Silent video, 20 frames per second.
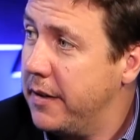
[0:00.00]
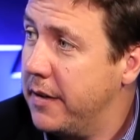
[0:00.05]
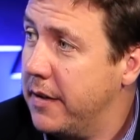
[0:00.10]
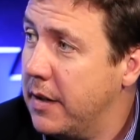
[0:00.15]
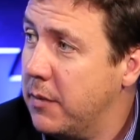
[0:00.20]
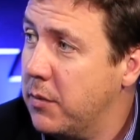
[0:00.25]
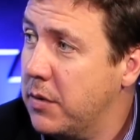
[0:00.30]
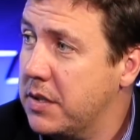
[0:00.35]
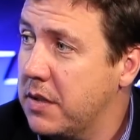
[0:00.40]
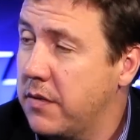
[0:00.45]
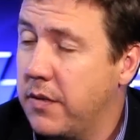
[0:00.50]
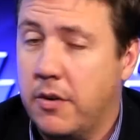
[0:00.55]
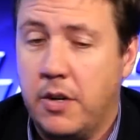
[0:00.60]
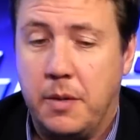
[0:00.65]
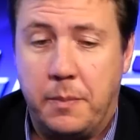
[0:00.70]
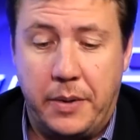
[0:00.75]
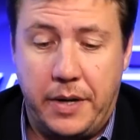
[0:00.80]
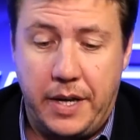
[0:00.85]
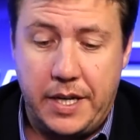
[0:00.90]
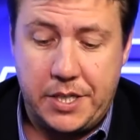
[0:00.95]
It was a
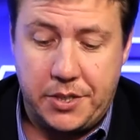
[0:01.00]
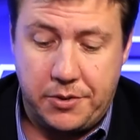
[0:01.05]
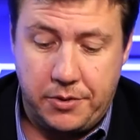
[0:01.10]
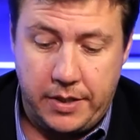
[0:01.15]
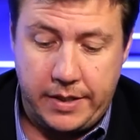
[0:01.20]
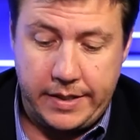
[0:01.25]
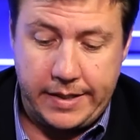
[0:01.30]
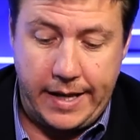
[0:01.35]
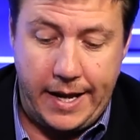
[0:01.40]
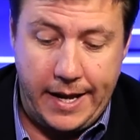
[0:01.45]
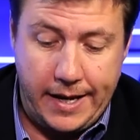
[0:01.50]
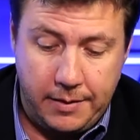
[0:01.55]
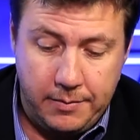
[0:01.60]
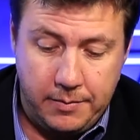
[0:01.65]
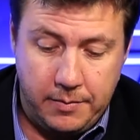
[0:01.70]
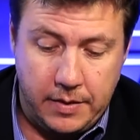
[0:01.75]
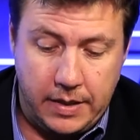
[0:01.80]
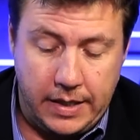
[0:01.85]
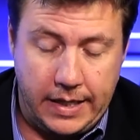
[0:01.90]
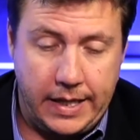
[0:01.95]
very pedestrian
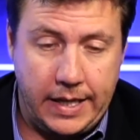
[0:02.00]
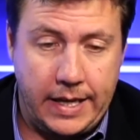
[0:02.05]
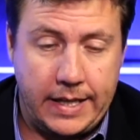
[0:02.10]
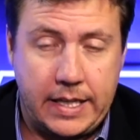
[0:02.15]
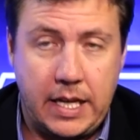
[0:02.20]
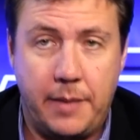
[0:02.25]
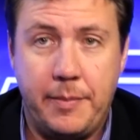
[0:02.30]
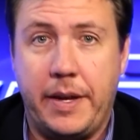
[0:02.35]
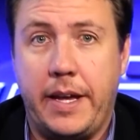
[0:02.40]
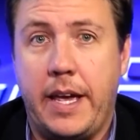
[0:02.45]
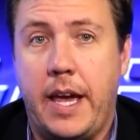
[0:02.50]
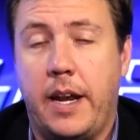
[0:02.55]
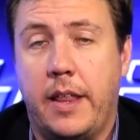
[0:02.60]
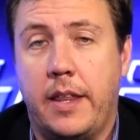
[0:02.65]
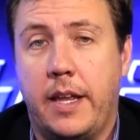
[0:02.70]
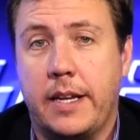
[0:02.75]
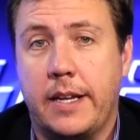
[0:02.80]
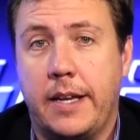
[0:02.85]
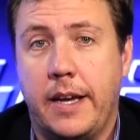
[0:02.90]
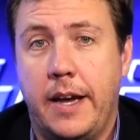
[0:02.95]
game, and coming out of
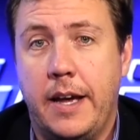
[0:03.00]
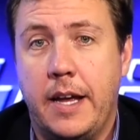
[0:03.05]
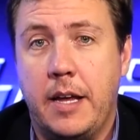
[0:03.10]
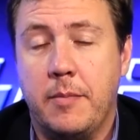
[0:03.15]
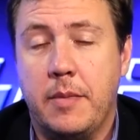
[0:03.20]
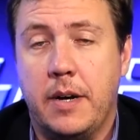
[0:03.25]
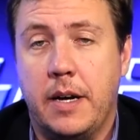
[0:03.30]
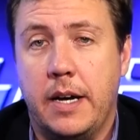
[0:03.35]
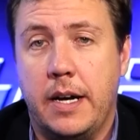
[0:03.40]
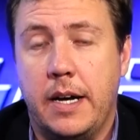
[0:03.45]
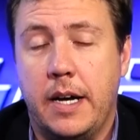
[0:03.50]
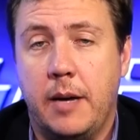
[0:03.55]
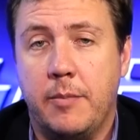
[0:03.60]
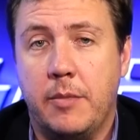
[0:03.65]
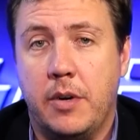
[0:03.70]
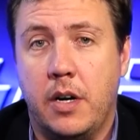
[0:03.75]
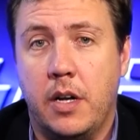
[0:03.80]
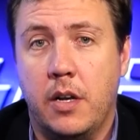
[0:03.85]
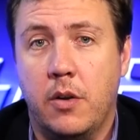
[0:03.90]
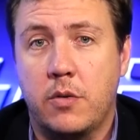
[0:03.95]
that game,
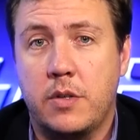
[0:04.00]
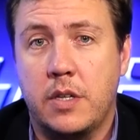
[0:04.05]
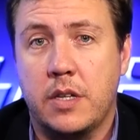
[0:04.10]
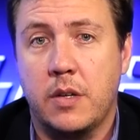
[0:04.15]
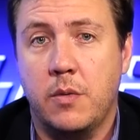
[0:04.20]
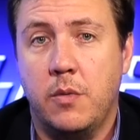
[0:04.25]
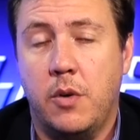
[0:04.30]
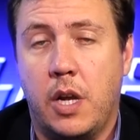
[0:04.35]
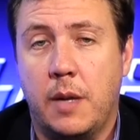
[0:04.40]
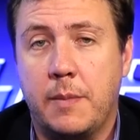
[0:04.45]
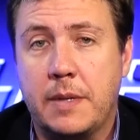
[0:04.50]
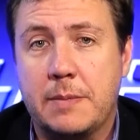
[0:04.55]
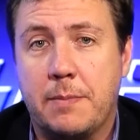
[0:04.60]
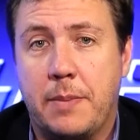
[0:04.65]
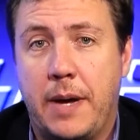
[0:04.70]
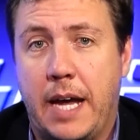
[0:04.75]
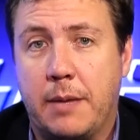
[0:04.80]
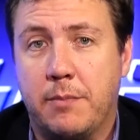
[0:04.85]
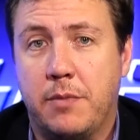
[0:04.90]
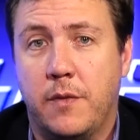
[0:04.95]
I looked at the Wallabies
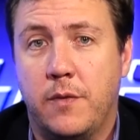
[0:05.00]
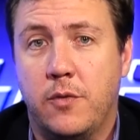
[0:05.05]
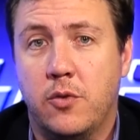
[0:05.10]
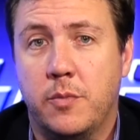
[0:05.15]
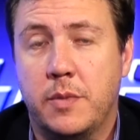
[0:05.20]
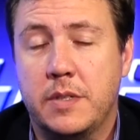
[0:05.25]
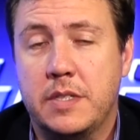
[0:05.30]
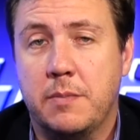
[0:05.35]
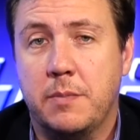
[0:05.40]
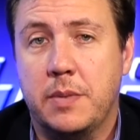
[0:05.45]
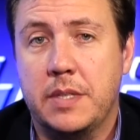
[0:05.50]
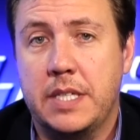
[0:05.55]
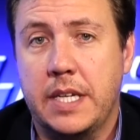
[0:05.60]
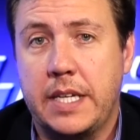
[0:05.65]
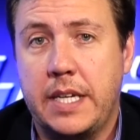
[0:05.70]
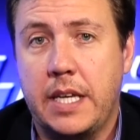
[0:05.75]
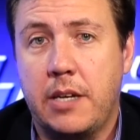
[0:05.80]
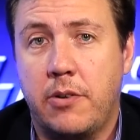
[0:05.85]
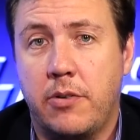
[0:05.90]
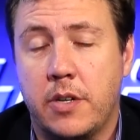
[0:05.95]
pack performance in
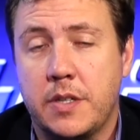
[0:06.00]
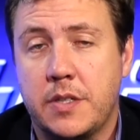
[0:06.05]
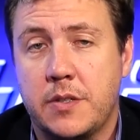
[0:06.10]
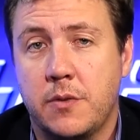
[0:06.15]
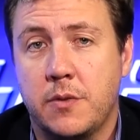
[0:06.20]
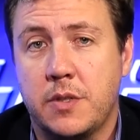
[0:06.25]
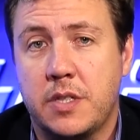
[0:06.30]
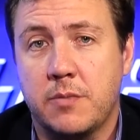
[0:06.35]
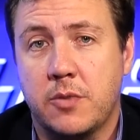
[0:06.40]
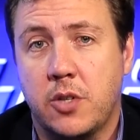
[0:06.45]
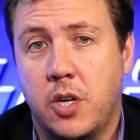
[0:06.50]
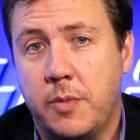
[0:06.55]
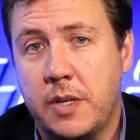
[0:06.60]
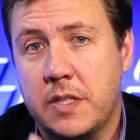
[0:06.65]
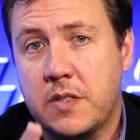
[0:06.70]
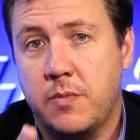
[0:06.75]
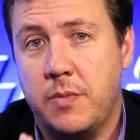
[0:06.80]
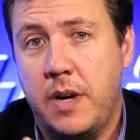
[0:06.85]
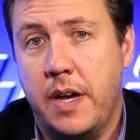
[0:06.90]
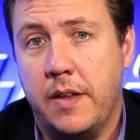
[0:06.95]
particular, and I saw some
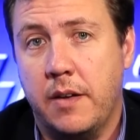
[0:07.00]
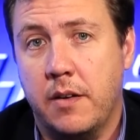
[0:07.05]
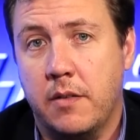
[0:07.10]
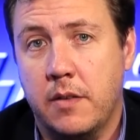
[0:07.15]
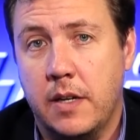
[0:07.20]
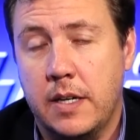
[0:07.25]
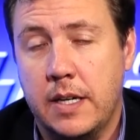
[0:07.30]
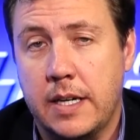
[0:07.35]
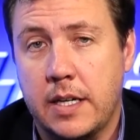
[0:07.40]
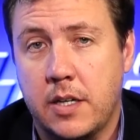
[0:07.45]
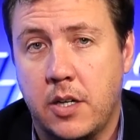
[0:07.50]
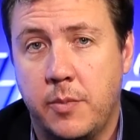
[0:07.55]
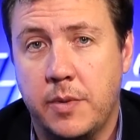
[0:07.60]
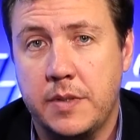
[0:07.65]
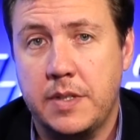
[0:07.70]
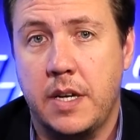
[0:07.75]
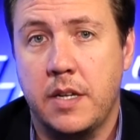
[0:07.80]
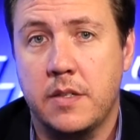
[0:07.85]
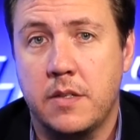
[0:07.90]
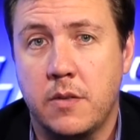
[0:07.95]
comments from other
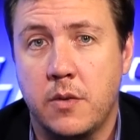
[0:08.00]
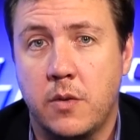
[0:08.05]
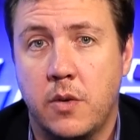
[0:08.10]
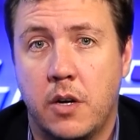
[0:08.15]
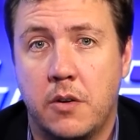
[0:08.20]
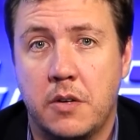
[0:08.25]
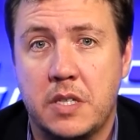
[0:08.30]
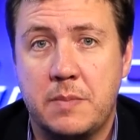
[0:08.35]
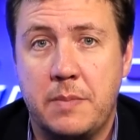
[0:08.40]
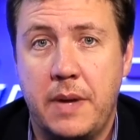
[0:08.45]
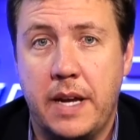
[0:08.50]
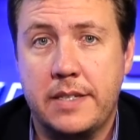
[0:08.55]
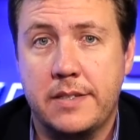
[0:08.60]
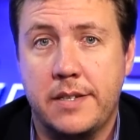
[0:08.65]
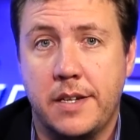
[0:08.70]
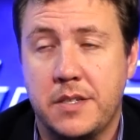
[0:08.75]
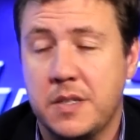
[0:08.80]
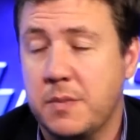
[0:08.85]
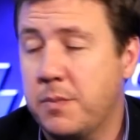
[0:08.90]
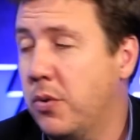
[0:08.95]
commentators who I respect,
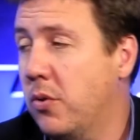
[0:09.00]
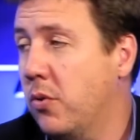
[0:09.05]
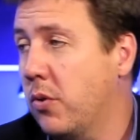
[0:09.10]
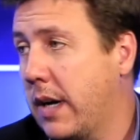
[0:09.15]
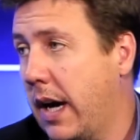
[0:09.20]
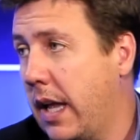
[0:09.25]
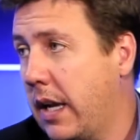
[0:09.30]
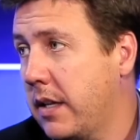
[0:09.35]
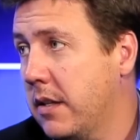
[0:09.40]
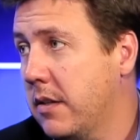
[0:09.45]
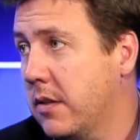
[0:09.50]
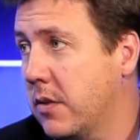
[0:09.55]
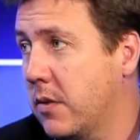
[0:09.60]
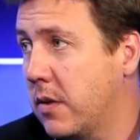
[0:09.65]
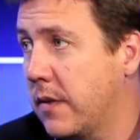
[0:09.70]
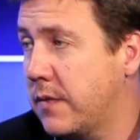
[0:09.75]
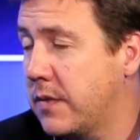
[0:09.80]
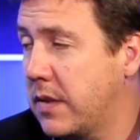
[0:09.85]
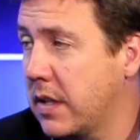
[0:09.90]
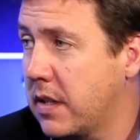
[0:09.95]
such as Paul Cully, who
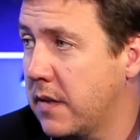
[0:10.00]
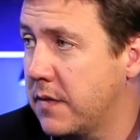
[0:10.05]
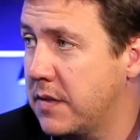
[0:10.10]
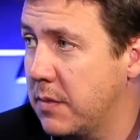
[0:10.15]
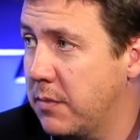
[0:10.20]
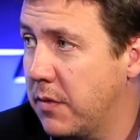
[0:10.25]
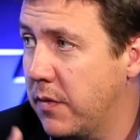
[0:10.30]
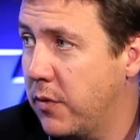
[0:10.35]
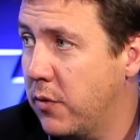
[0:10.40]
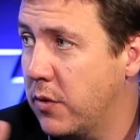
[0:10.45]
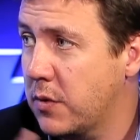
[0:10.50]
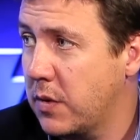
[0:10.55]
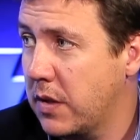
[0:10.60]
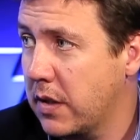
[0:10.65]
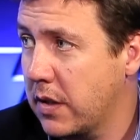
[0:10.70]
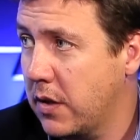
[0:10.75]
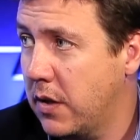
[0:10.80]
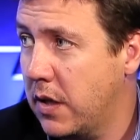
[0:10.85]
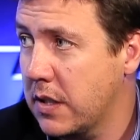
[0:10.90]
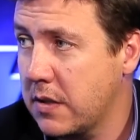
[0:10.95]
I think I've said before is one
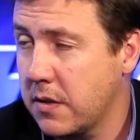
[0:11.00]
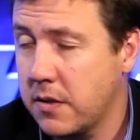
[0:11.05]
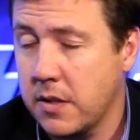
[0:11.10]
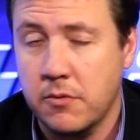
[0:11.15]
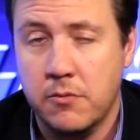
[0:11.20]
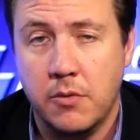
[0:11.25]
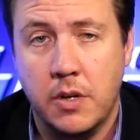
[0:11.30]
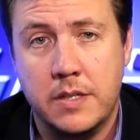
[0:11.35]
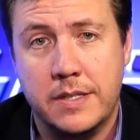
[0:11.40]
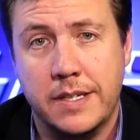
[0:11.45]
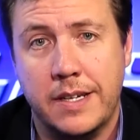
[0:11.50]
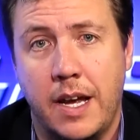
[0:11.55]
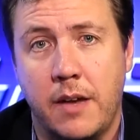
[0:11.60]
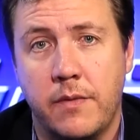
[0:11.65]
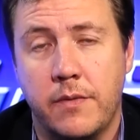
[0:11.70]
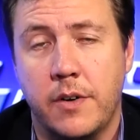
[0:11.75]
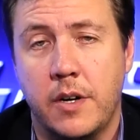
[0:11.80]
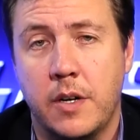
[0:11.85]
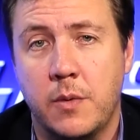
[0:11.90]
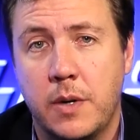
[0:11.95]
of the guys I think reads the
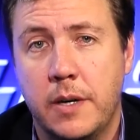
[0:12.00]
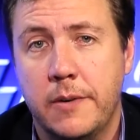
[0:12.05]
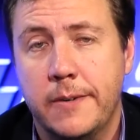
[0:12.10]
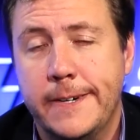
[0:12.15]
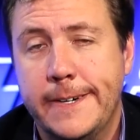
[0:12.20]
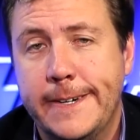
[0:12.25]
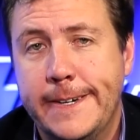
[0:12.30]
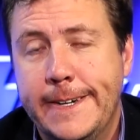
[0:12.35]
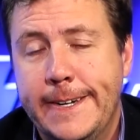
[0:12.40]
game very well.